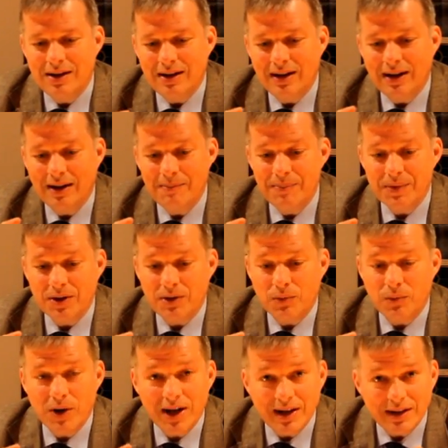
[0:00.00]

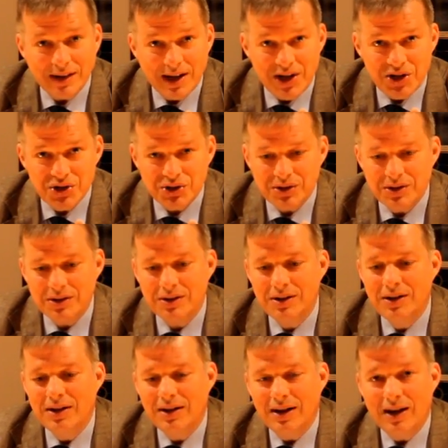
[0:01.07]
regulation,
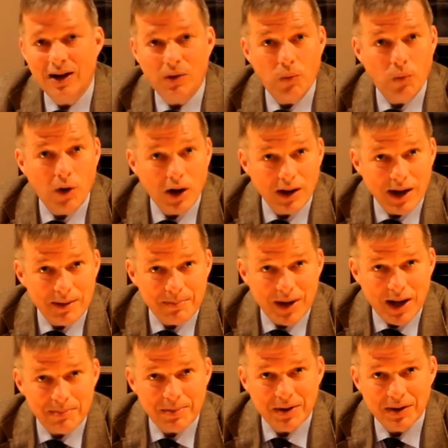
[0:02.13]
walleye
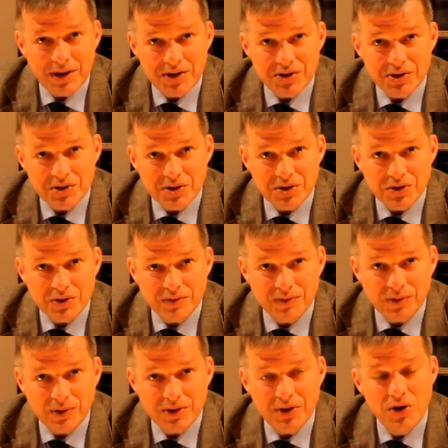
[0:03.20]
populations and so
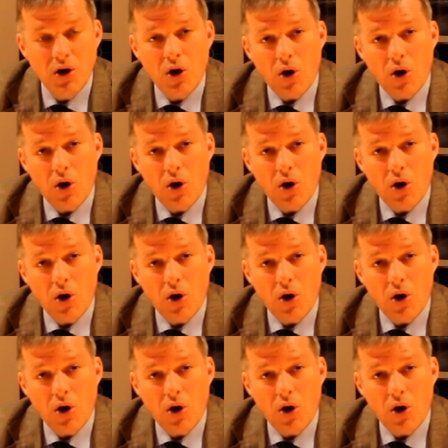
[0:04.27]
forth?